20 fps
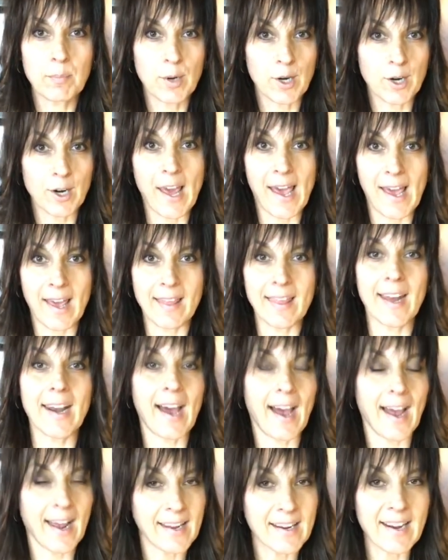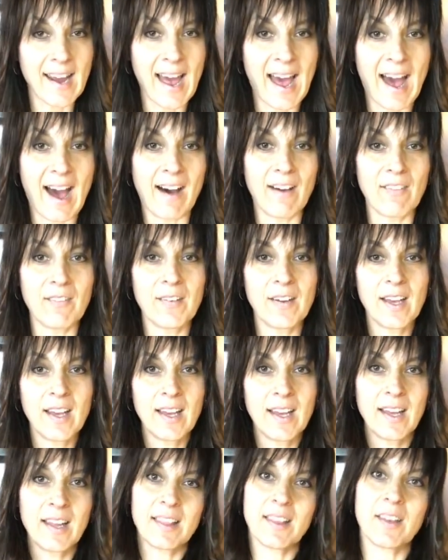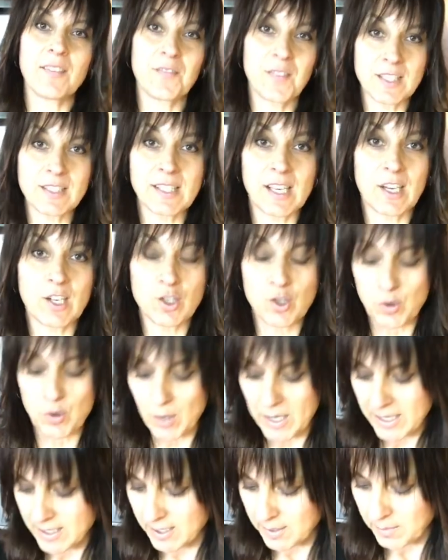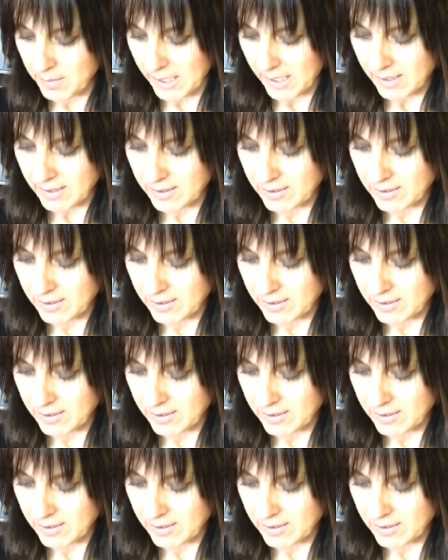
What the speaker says: per day that I can have that feels like a treat to me.